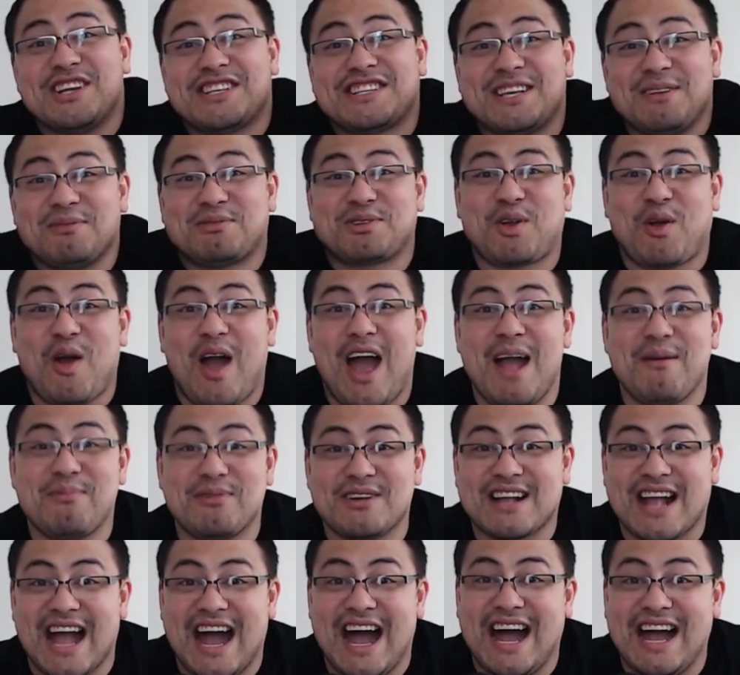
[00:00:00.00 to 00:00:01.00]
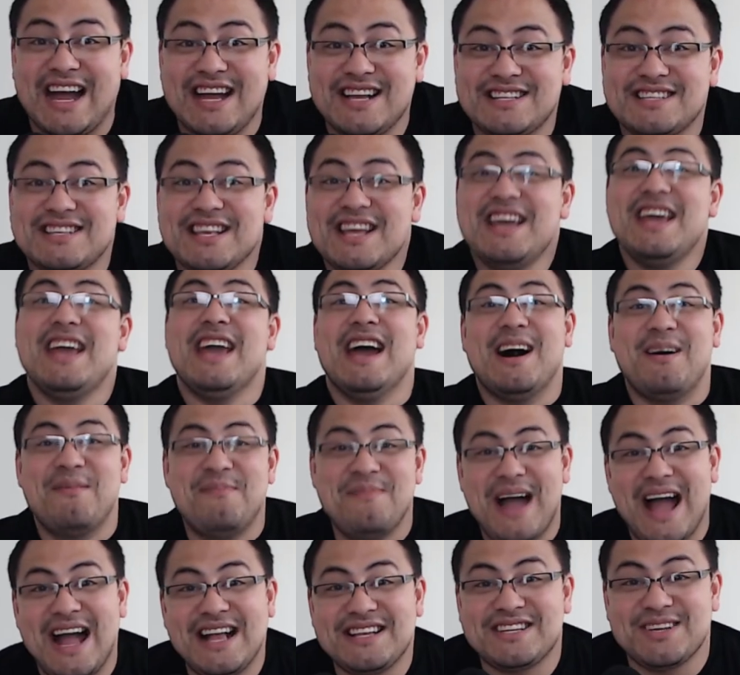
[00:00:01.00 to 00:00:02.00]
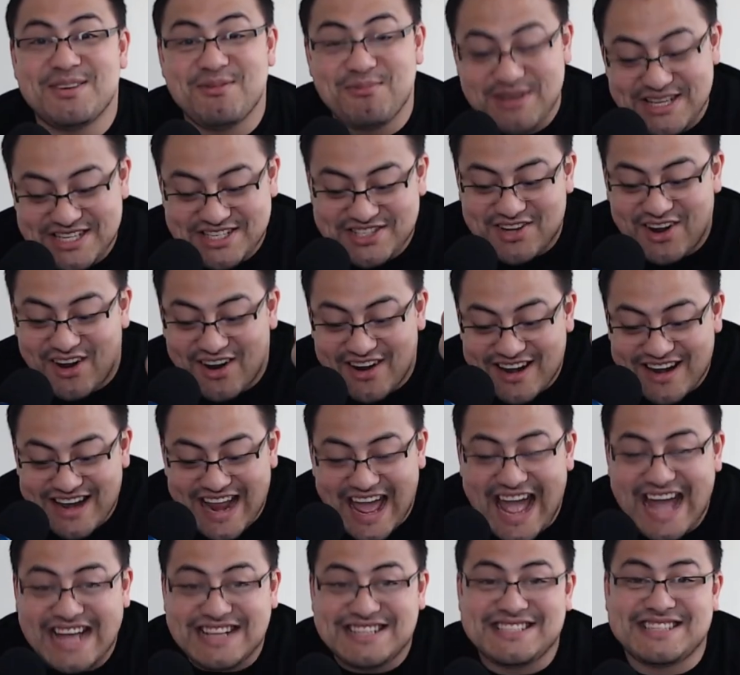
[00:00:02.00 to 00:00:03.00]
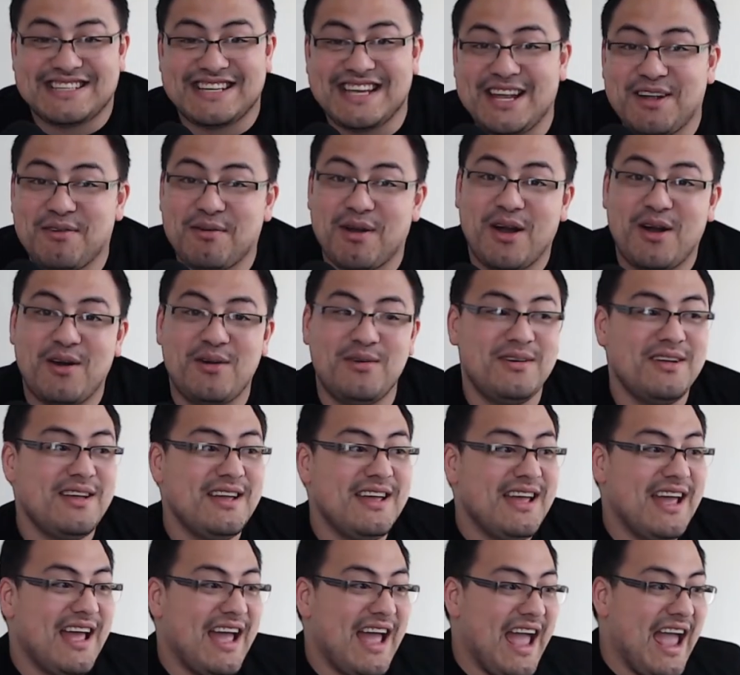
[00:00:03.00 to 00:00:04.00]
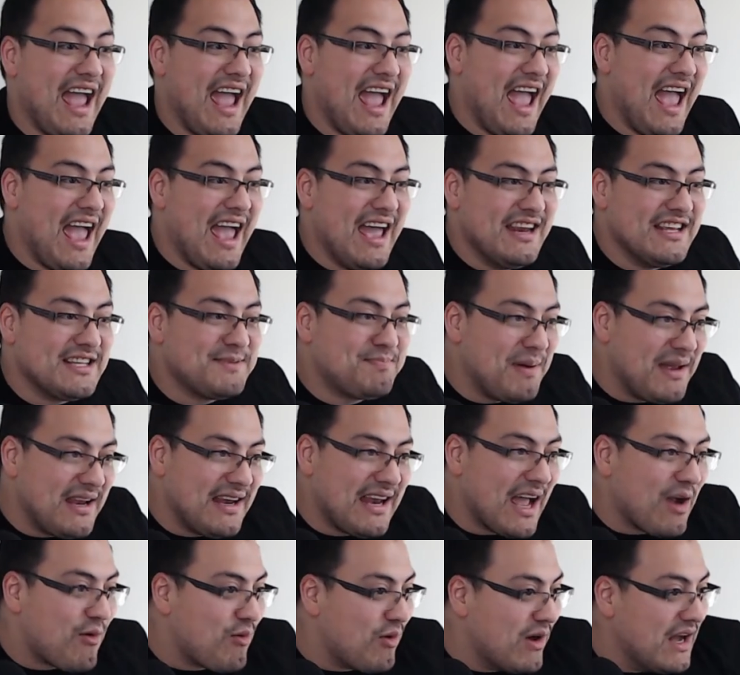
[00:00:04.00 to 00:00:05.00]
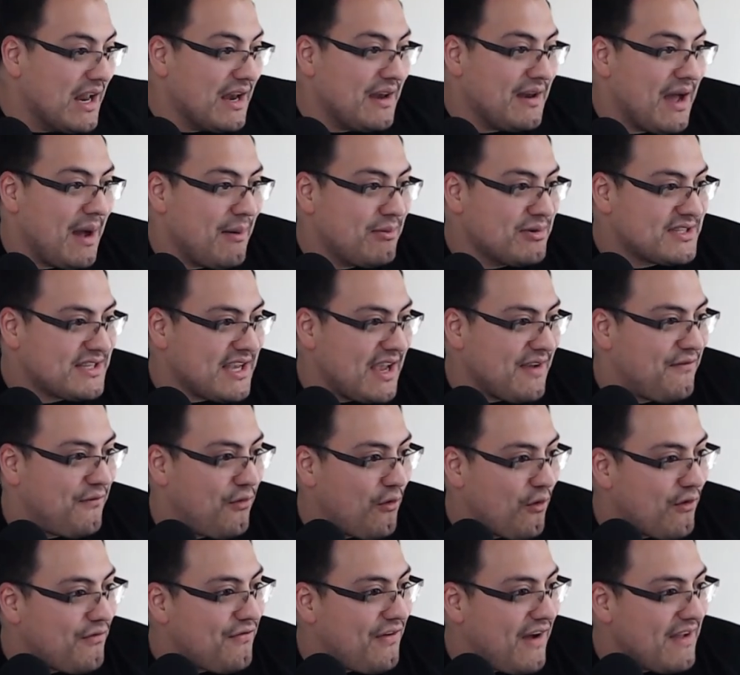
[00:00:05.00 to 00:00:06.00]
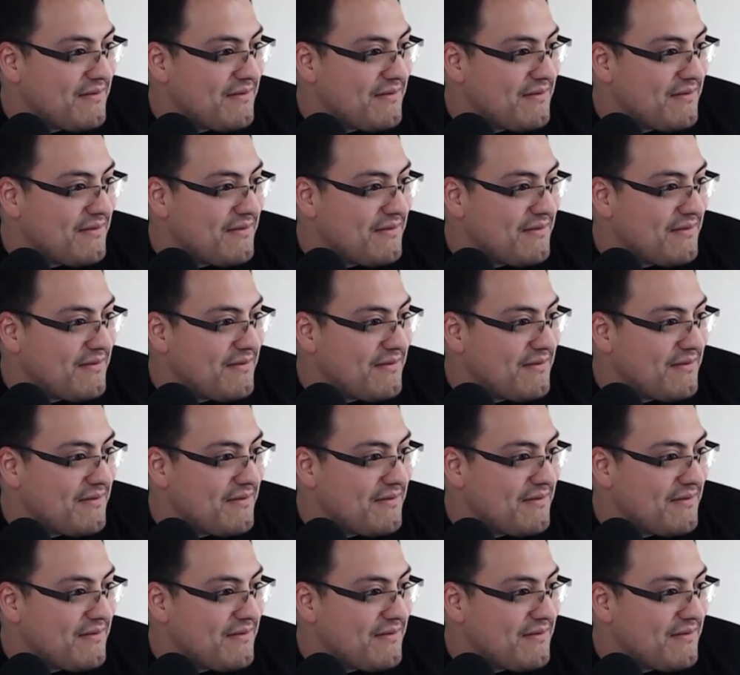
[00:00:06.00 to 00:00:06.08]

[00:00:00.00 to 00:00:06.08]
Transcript: subscriber, guys. Yo, imagine, we started at 0. Yuch. And it's been like, what? I would say 4 or 5